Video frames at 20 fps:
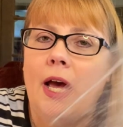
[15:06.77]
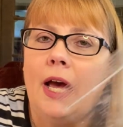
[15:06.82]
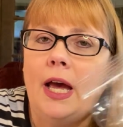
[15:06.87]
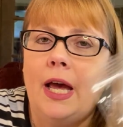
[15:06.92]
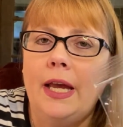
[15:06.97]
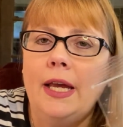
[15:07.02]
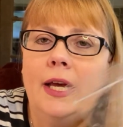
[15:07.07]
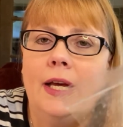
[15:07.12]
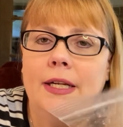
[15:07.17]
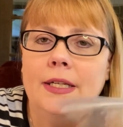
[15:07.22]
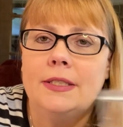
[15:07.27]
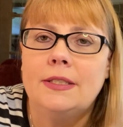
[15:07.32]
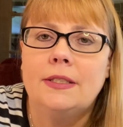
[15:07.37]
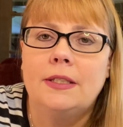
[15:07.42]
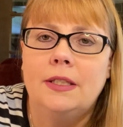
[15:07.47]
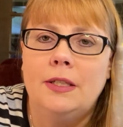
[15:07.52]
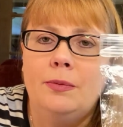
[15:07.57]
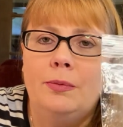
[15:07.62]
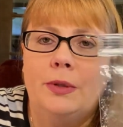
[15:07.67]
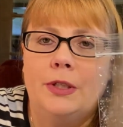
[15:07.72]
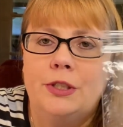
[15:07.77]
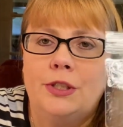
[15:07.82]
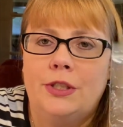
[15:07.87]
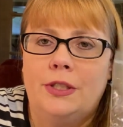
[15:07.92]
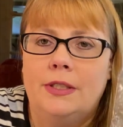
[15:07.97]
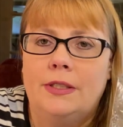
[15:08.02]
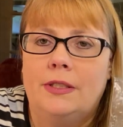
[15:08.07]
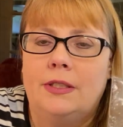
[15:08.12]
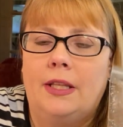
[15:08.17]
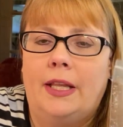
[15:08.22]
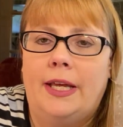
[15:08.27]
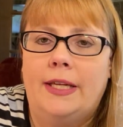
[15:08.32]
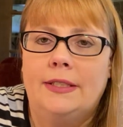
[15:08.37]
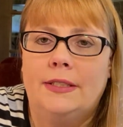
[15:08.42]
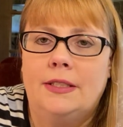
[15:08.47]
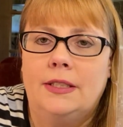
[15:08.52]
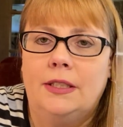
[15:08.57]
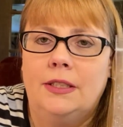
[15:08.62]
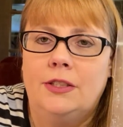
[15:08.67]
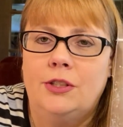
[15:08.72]
I honestly wish this
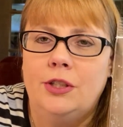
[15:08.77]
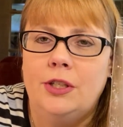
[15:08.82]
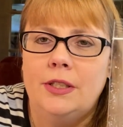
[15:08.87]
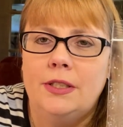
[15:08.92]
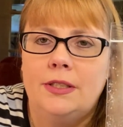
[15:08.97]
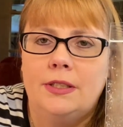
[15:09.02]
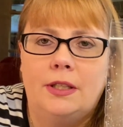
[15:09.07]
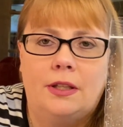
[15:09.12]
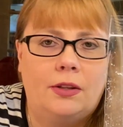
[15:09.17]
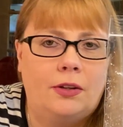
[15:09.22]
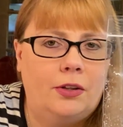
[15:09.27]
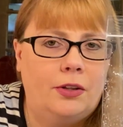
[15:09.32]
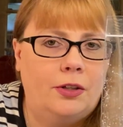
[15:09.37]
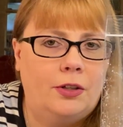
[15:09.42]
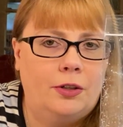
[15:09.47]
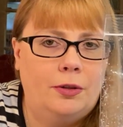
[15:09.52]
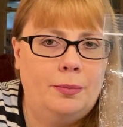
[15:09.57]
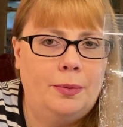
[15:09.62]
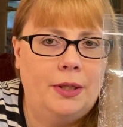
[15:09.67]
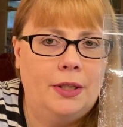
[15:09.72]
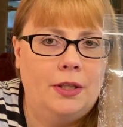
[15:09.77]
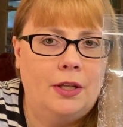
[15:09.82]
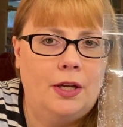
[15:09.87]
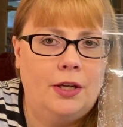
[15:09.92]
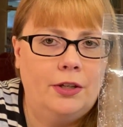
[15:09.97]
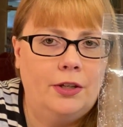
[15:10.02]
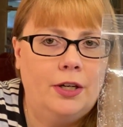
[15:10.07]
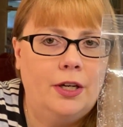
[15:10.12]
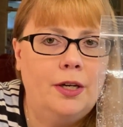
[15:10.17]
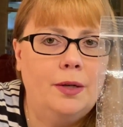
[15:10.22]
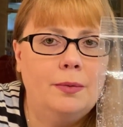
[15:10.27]
lasted just a little bit longer.